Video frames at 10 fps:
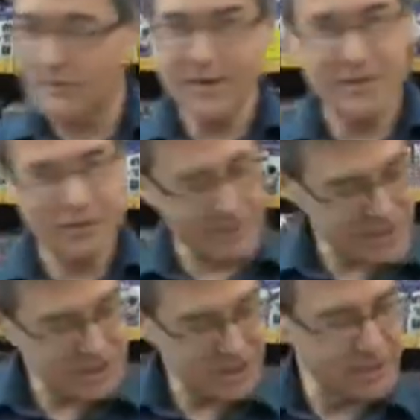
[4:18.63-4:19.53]
found out
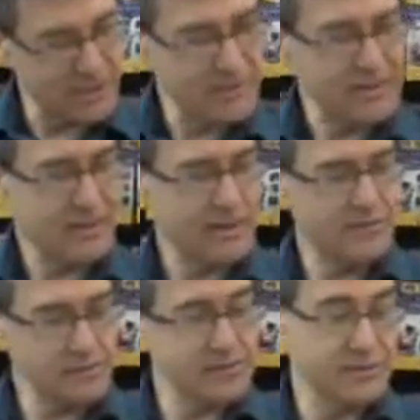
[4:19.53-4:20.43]
last year, uh,
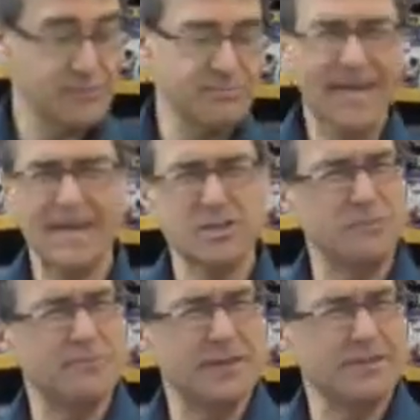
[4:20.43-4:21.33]
first of all, these blankets
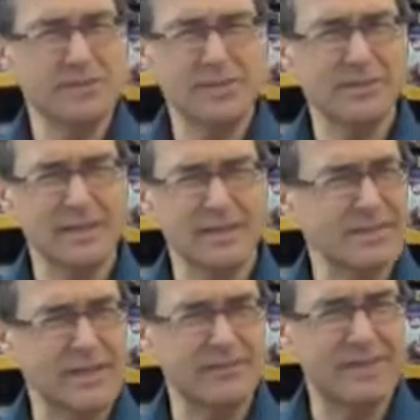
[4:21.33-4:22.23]
are big. They're something like
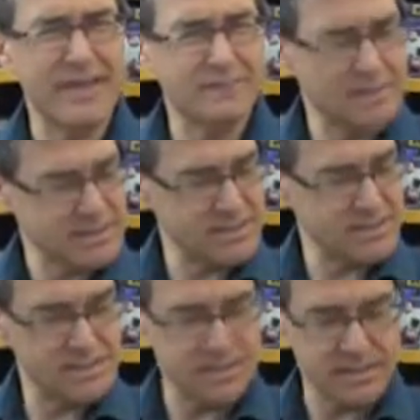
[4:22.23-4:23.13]
78 by
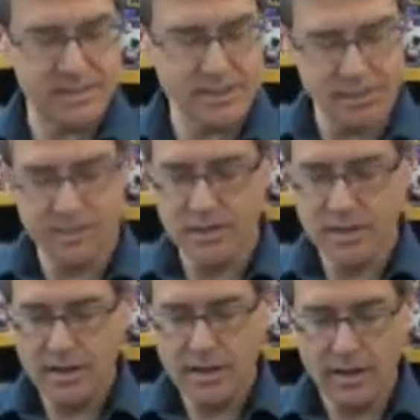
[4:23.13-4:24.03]
66 inches.
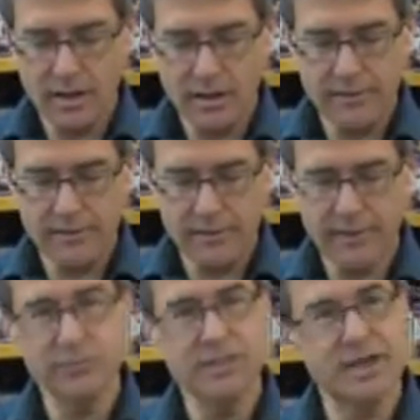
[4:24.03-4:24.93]
Um, they
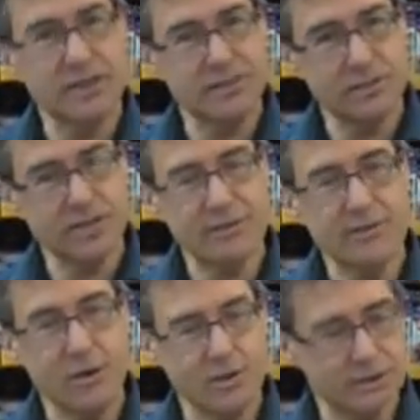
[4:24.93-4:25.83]
can retail under
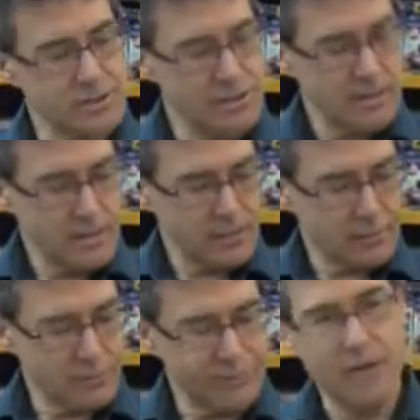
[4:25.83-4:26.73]
$10.
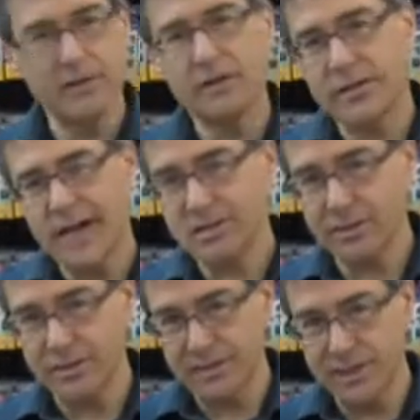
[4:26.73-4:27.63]
We found out last
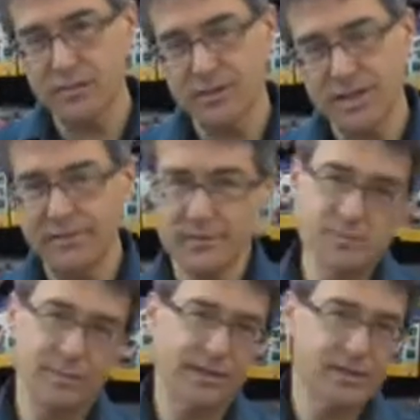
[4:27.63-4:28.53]
year that these will sell in the
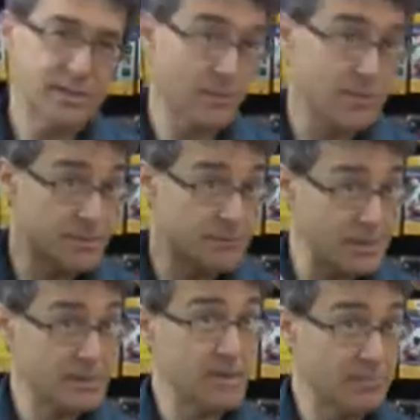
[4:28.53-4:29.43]
spring and summer as a
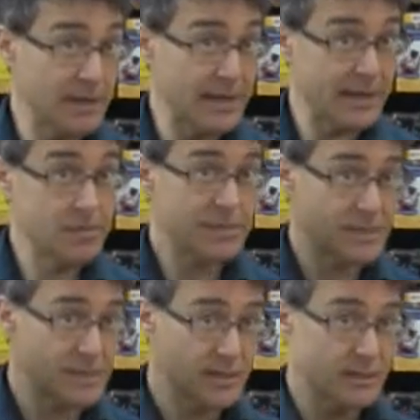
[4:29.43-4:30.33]
picnic blanket. So you
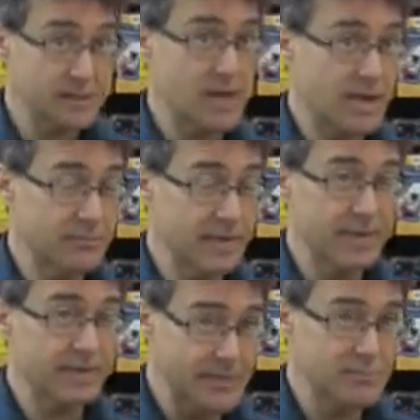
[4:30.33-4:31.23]
can sell these kind of
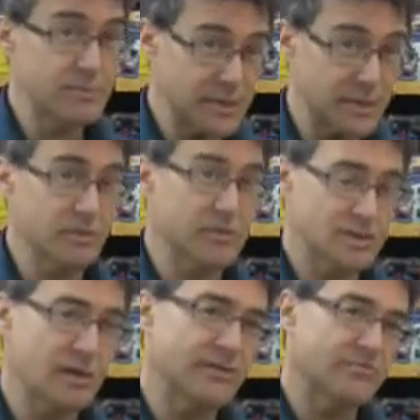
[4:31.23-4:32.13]
blanket. This particular
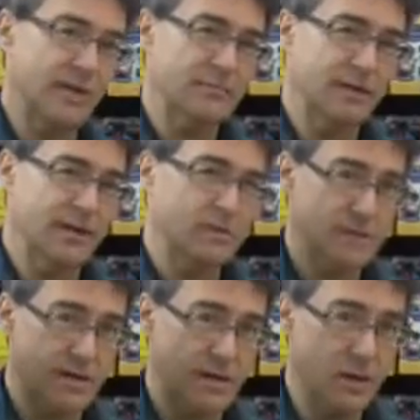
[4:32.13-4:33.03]
style of plaid blanket will
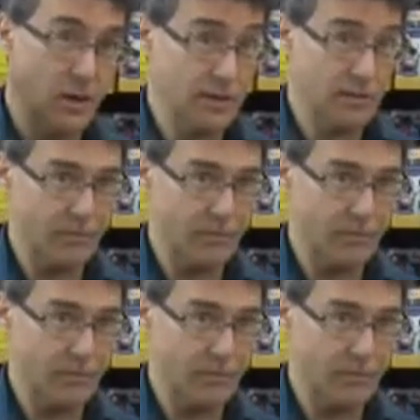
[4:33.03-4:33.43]
sell all year